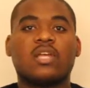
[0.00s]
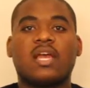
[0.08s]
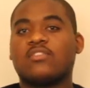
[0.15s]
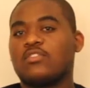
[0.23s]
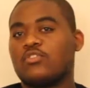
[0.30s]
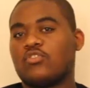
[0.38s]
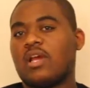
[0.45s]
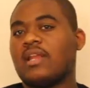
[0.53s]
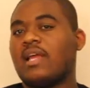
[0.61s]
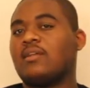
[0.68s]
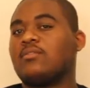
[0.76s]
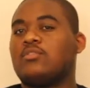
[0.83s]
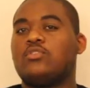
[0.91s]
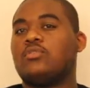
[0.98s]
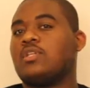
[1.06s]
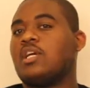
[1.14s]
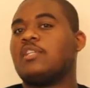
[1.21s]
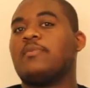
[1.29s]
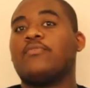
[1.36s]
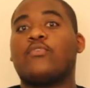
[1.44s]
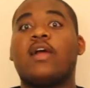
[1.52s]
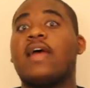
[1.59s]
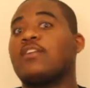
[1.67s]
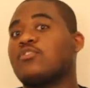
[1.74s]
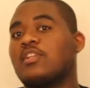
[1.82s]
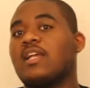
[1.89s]
I actually tried out 2 times before
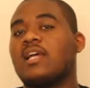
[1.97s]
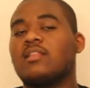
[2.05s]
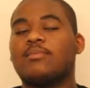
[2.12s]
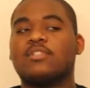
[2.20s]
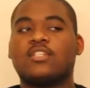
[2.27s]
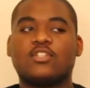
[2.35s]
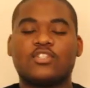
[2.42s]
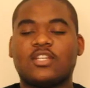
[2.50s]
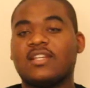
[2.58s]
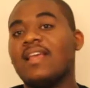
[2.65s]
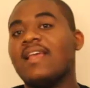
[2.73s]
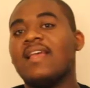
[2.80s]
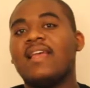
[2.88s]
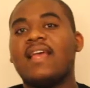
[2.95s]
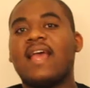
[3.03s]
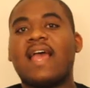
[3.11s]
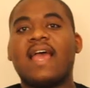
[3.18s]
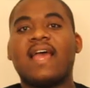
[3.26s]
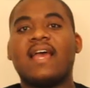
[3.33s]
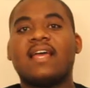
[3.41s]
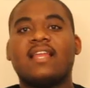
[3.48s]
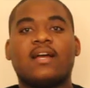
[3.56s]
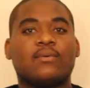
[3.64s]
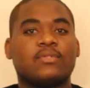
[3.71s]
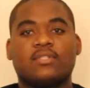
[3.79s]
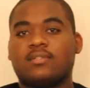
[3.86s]
I actually got the position, and
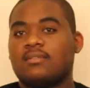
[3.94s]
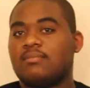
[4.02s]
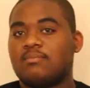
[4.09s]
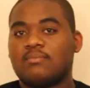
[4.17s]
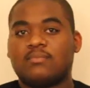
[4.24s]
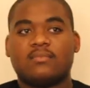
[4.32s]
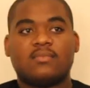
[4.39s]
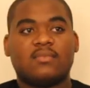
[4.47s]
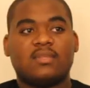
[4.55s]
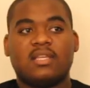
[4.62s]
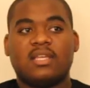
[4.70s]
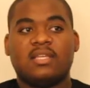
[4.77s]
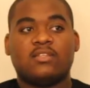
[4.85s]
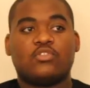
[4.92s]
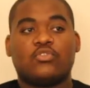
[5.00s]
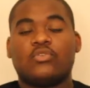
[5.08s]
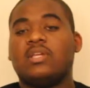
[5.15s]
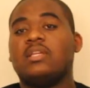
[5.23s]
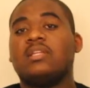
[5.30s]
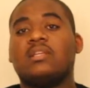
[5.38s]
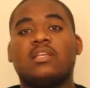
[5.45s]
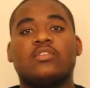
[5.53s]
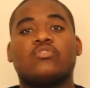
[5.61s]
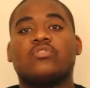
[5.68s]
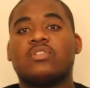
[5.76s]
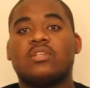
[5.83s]
I was intrigued and
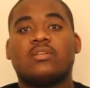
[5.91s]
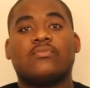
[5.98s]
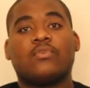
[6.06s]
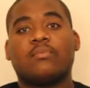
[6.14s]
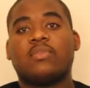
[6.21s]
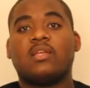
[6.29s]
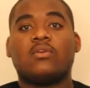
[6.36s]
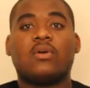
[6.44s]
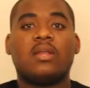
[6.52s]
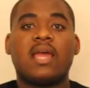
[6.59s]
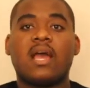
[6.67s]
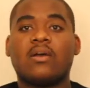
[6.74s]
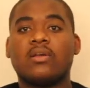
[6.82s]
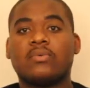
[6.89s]
interested from then on out.